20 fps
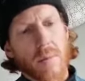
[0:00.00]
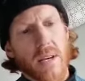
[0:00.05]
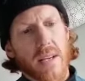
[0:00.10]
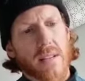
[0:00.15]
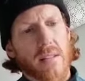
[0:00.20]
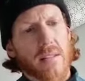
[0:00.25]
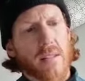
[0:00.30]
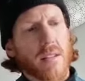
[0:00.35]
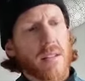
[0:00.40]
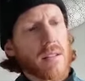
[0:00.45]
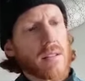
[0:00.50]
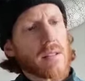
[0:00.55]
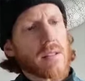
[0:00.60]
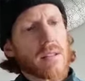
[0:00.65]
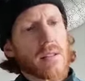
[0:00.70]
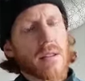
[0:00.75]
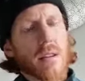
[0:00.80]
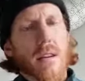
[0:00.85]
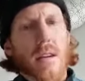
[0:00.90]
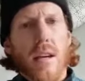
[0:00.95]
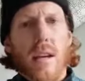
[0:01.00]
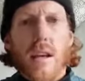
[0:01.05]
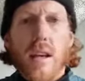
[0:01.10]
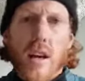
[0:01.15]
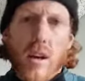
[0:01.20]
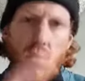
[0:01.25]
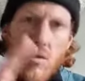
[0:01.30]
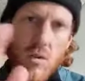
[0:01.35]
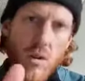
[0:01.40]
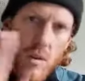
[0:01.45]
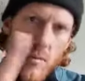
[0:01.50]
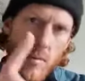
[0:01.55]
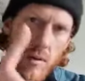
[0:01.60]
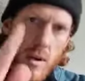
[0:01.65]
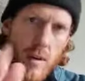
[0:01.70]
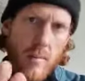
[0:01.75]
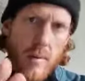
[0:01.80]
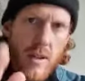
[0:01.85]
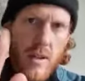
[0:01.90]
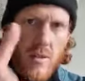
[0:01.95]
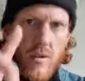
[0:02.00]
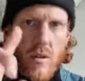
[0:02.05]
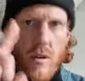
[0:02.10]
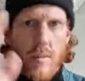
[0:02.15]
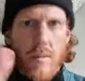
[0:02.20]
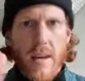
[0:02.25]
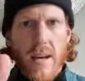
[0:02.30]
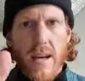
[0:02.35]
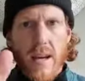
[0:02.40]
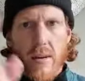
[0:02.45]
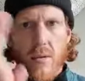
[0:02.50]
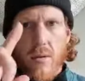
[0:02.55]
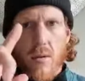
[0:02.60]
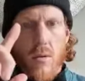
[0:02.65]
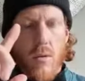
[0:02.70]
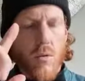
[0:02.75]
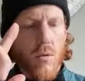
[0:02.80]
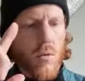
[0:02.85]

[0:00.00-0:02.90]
pistons. I'll try and put a picture up now